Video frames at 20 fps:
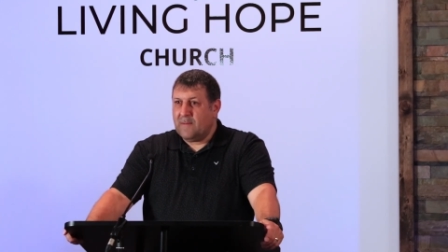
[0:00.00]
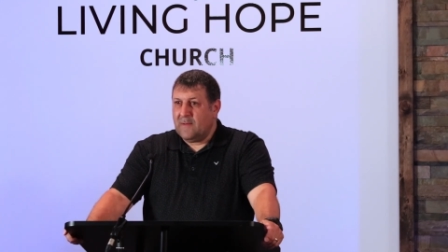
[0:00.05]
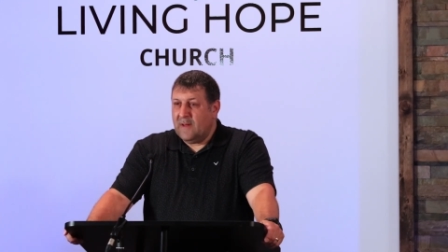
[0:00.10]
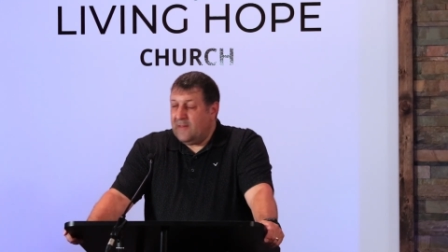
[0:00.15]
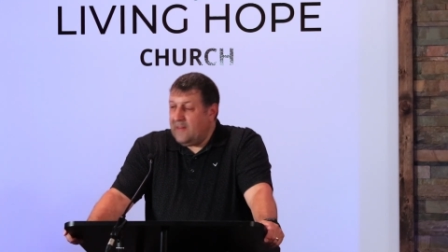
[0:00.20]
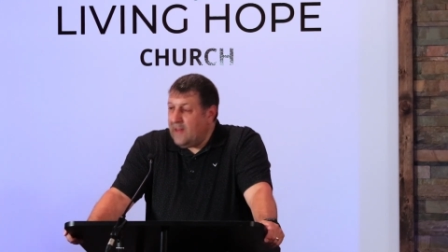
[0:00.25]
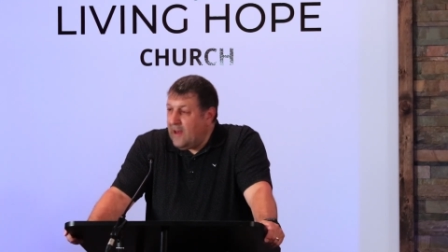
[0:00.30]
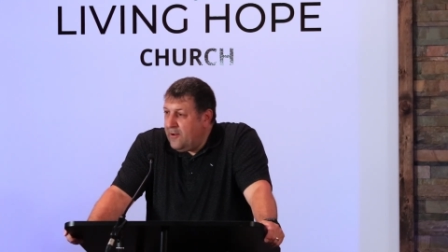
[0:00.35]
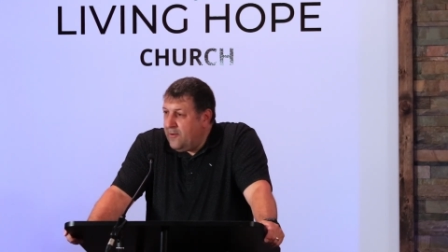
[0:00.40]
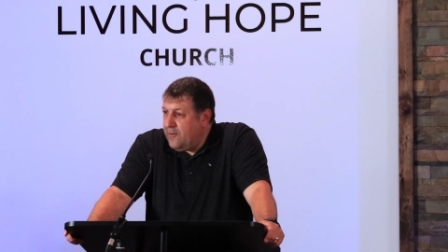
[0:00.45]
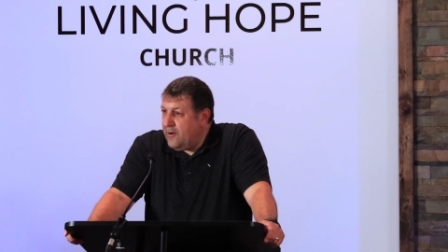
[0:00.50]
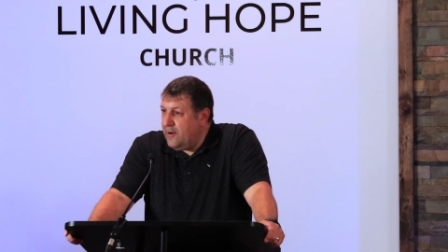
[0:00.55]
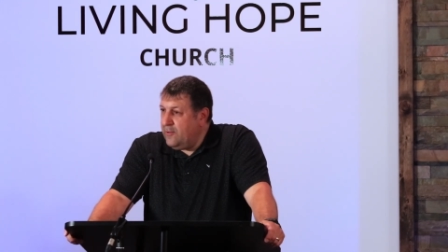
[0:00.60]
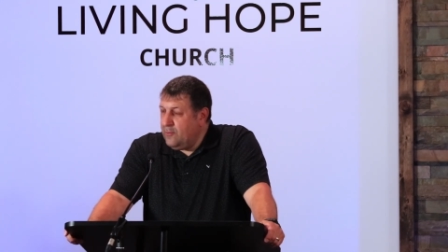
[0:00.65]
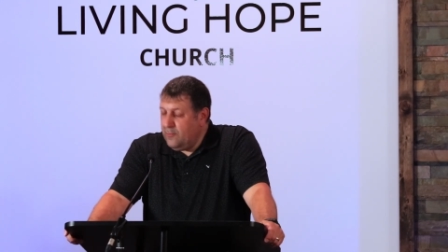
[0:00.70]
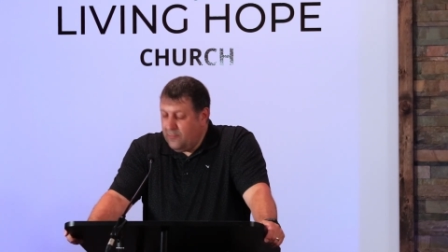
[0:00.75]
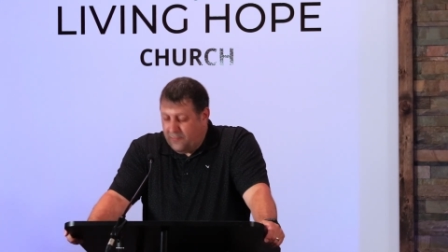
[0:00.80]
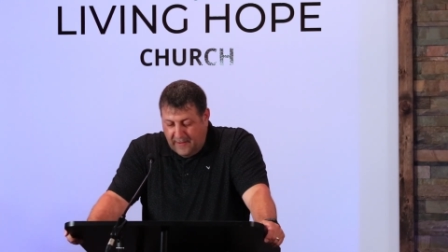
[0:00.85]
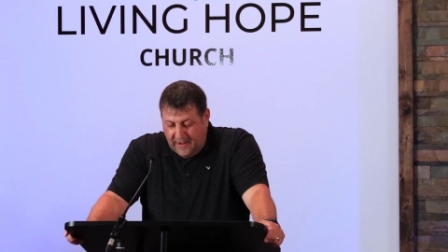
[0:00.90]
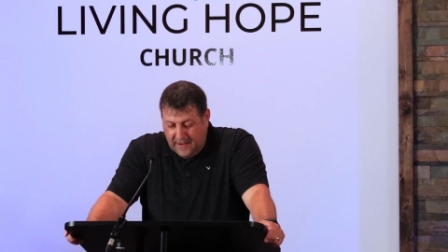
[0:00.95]
And now you're in a
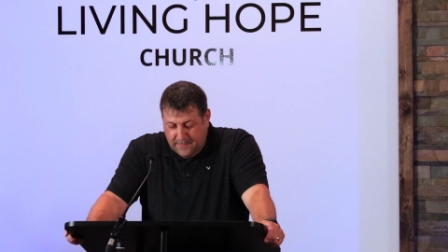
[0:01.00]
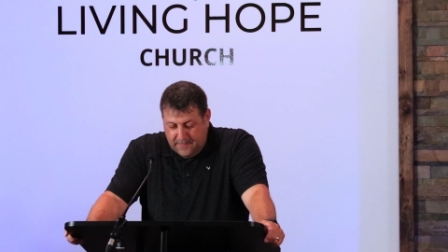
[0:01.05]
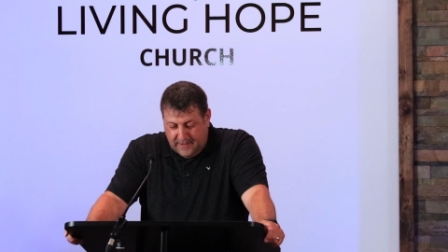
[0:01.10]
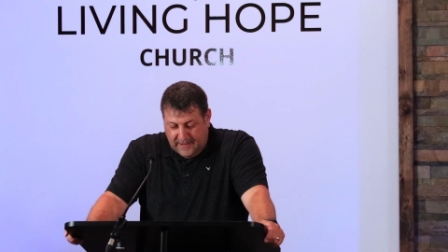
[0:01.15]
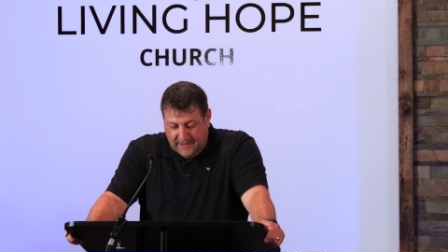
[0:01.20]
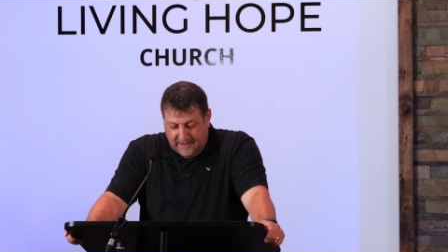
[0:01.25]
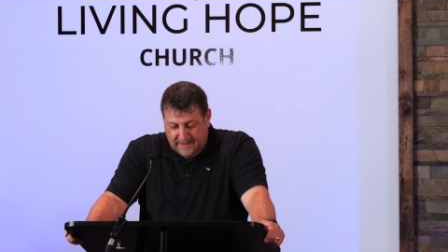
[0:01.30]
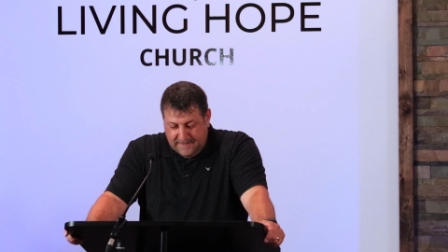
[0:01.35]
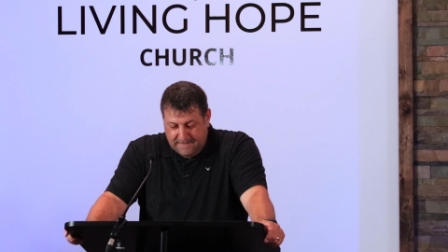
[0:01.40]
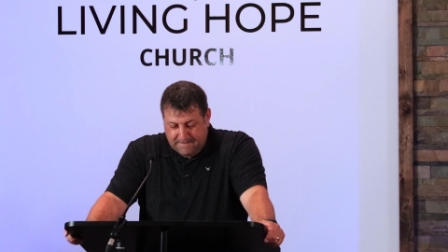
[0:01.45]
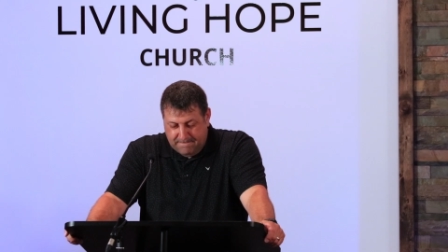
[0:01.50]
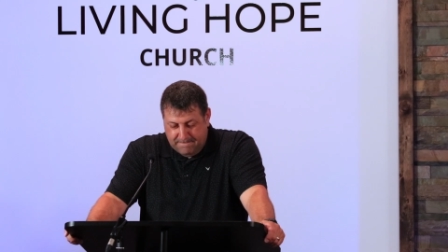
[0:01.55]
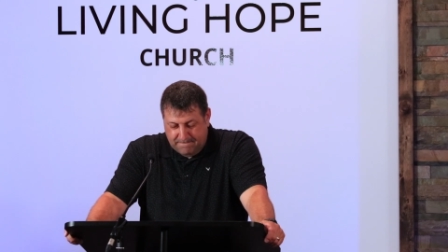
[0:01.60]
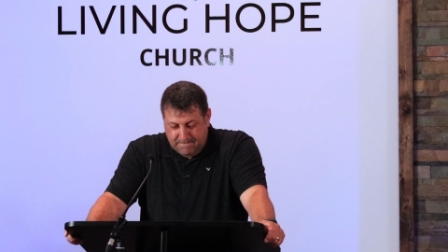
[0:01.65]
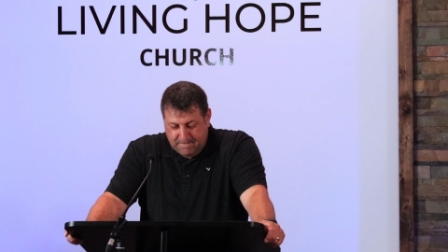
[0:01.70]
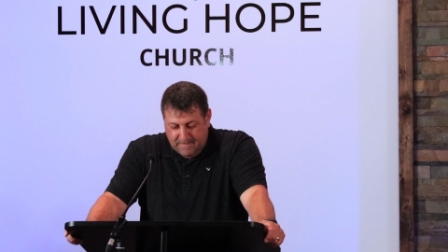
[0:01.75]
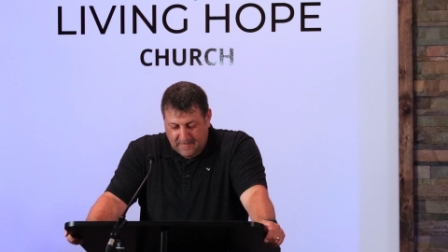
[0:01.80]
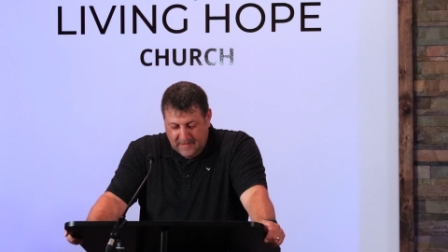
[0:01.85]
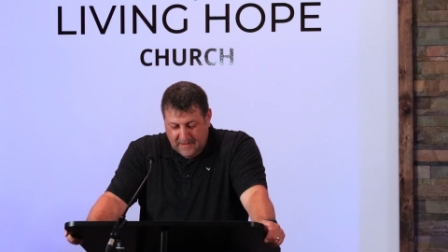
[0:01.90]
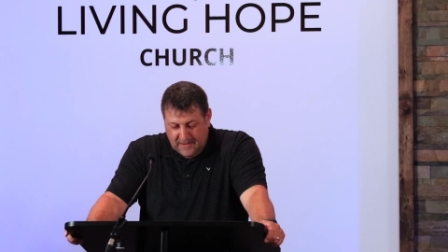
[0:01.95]
new family.
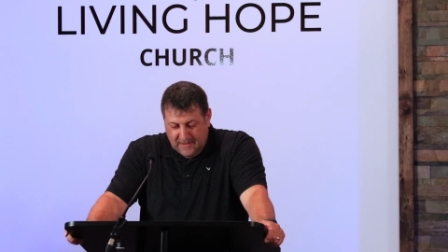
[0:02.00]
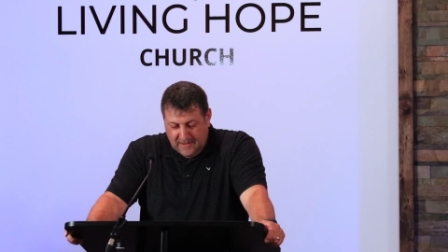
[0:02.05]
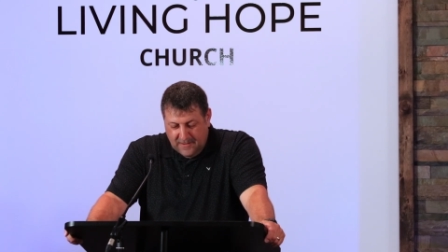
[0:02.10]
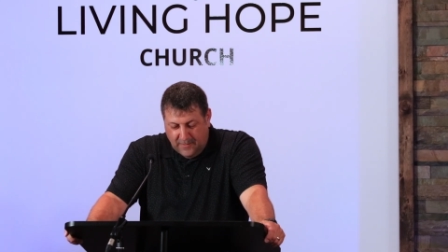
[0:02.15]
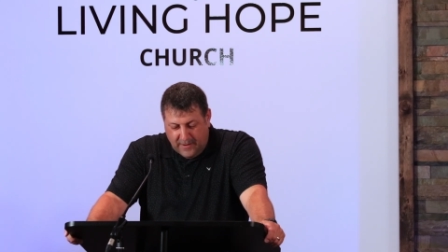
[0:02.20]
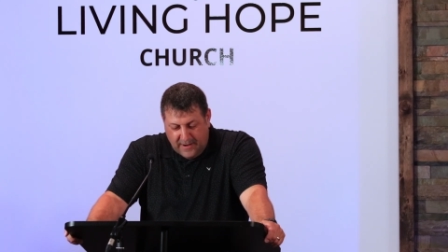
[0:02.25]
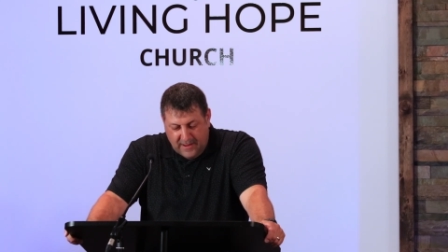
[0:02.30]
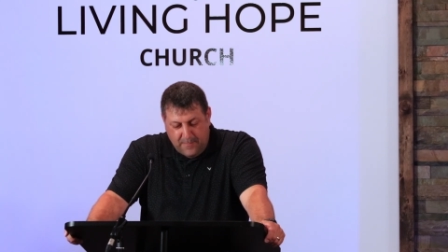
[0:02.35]
What